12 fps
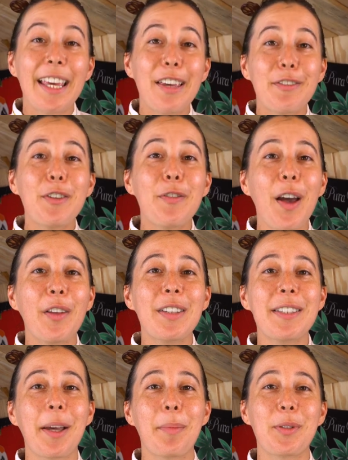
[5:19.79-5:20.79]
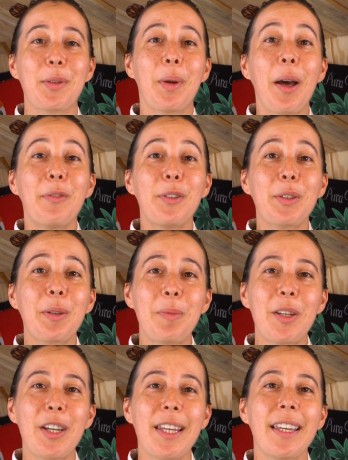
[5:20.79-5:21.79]
If you found this episode helpful,
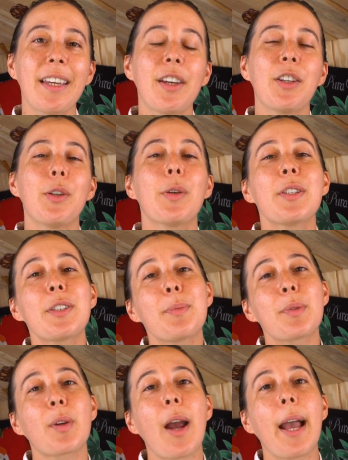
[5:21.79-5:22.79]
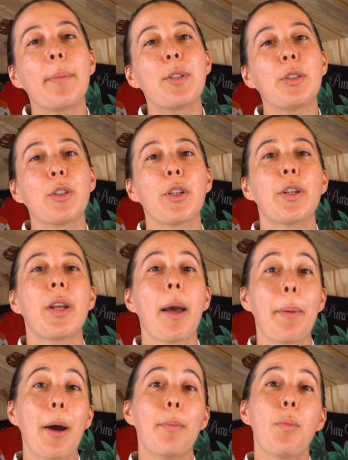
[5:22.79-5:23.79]
community, you can subscribe to learn
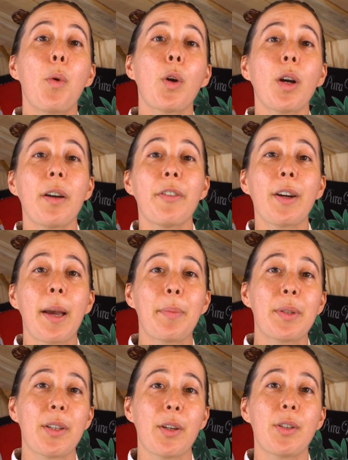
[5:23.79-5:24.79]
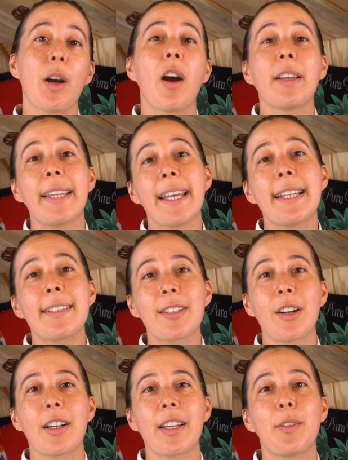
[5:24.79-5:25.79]
about more of our episodes on getting
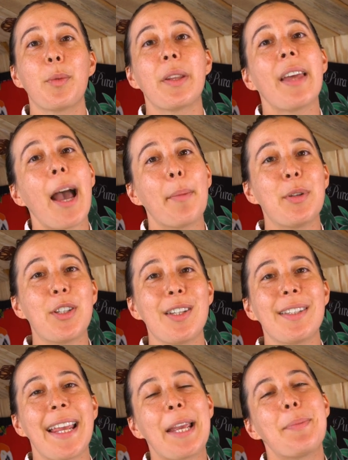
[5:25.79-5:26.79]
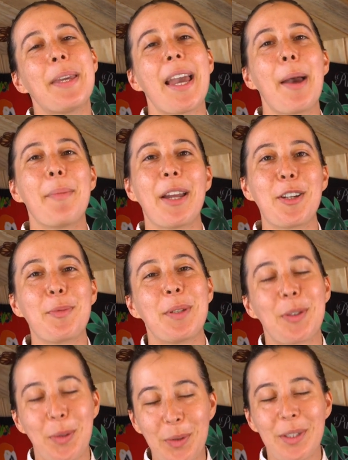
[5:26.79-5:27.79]
started with Apogee's API
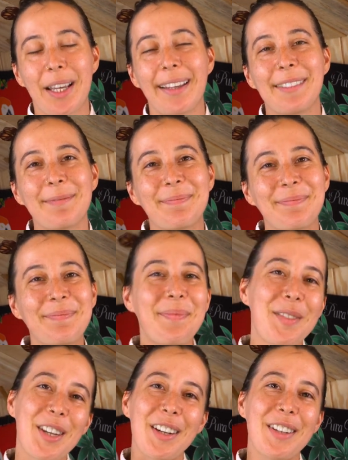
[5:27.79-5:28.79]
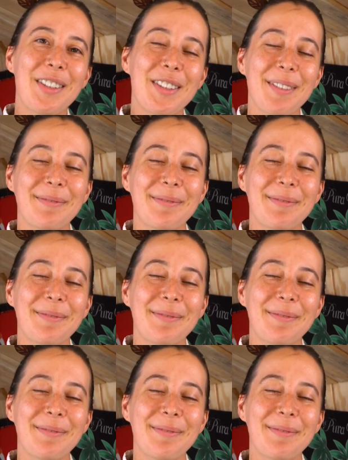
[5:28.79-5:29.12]
management toolset. Cheers.